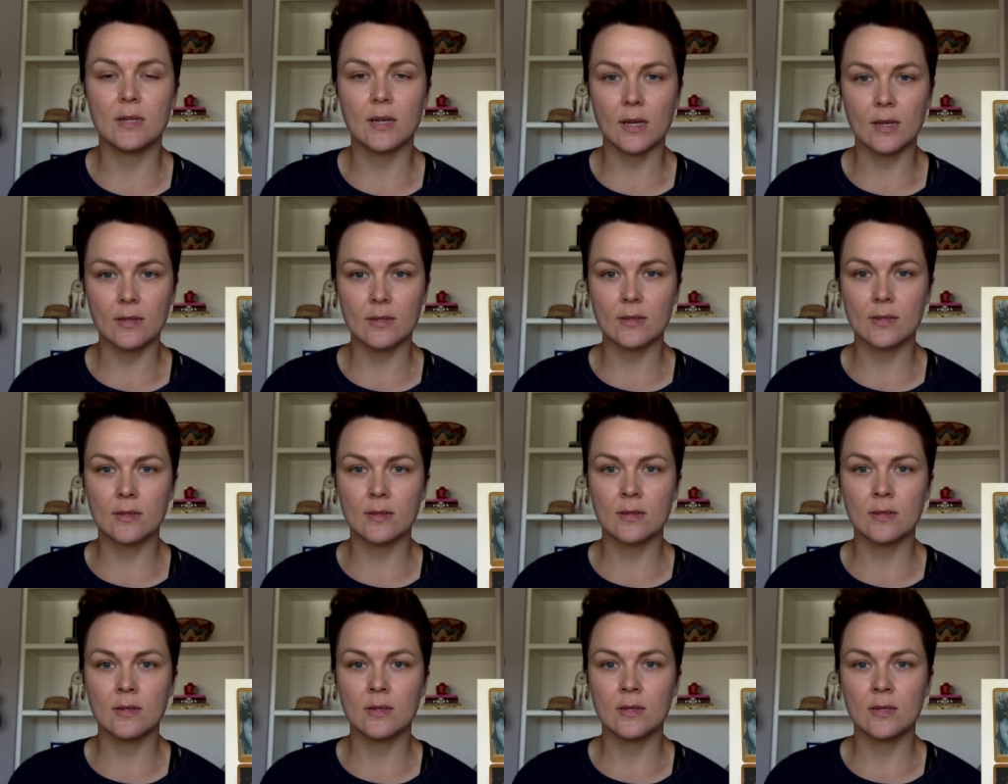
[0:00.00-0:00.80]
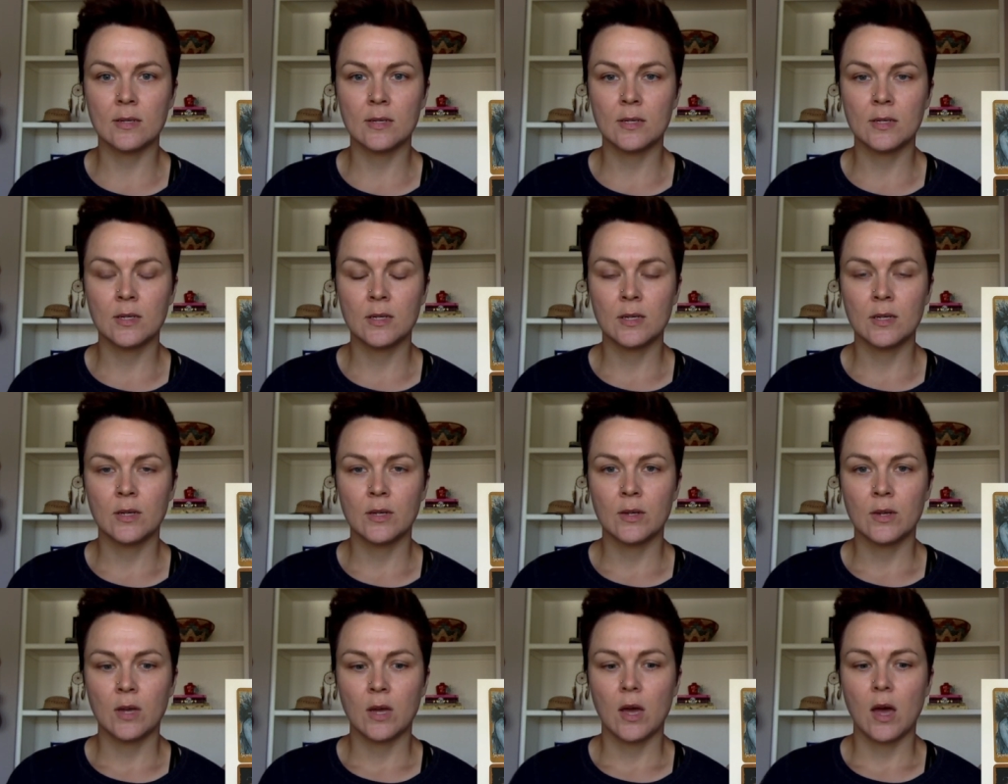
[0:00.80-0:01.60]
us.
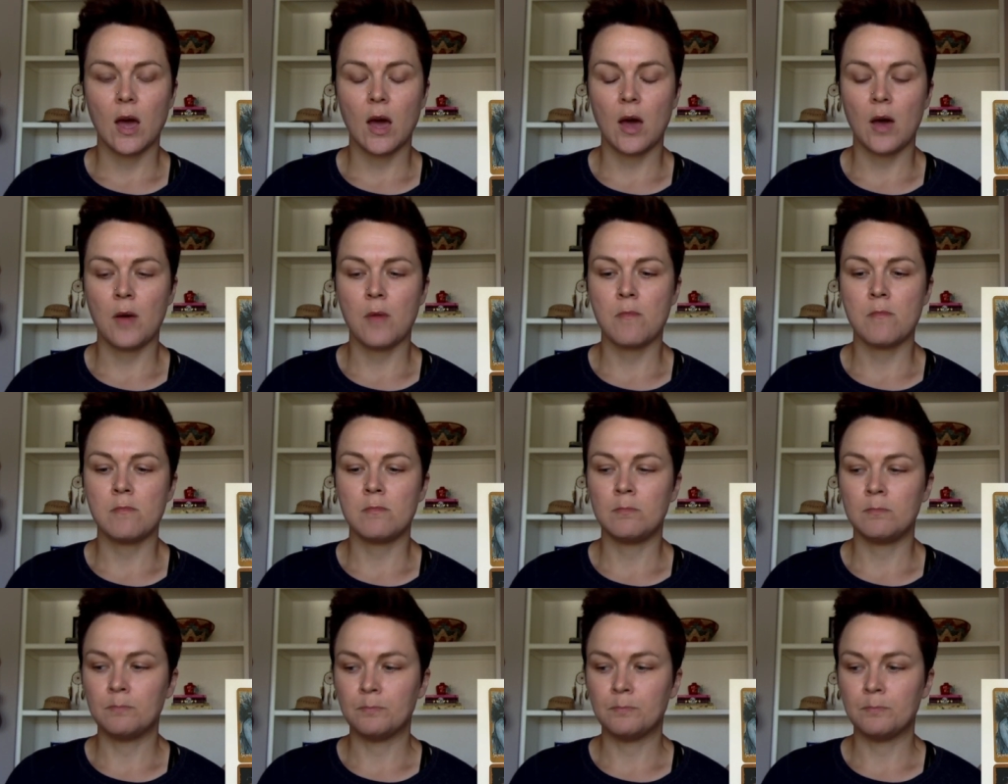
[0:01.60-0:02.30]
So